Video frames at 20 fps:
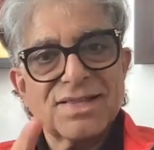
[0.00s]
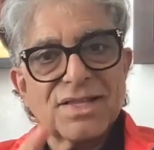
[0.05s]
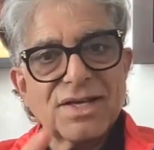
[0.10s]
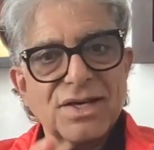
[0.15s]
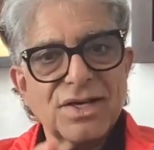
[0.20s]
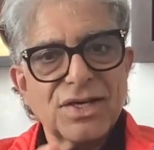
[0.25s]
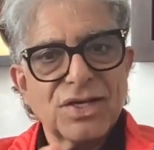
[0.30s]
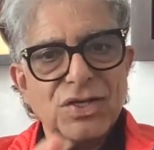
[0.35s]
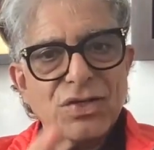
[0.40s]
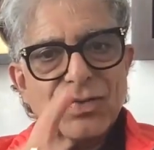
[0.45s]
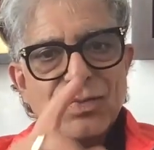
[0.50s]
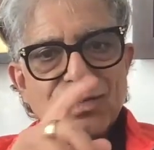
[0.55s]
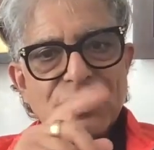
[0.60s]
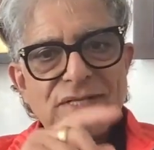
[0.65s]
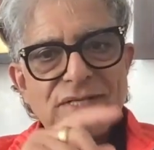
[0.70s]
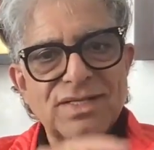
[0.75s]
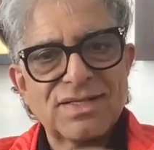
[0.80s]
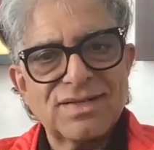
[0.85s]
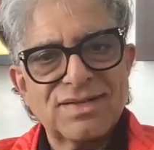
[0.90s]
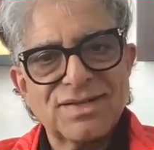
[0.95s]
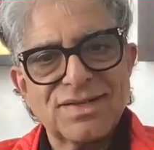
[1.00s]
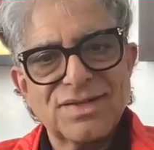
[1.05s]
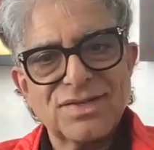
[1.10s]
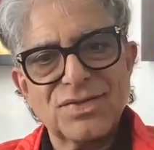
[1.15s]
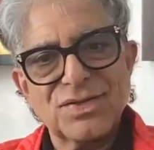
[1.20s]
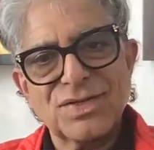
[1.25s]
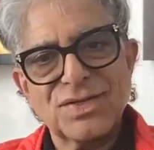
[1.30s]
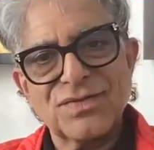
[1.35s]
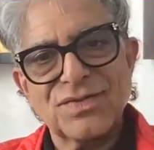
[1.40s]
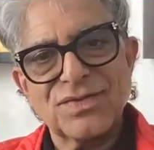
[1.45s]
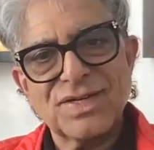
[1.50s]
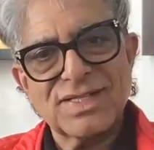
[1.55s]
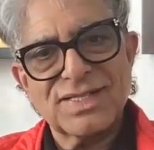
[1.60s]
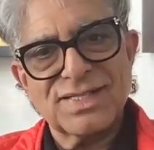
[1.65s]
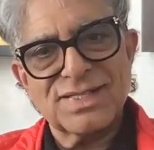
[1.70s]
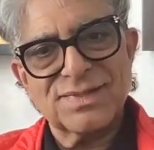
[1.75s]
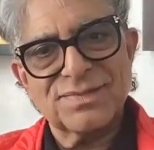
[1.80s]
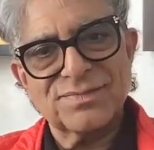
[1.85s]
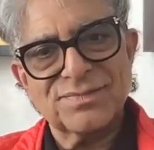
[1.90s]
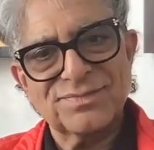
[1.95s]
the human
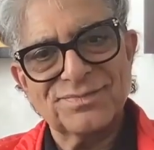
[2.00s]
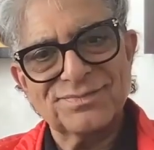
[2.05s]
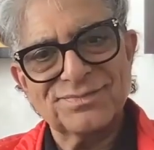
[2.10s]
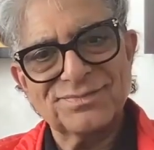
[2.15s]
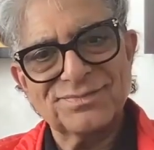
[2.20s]
universe.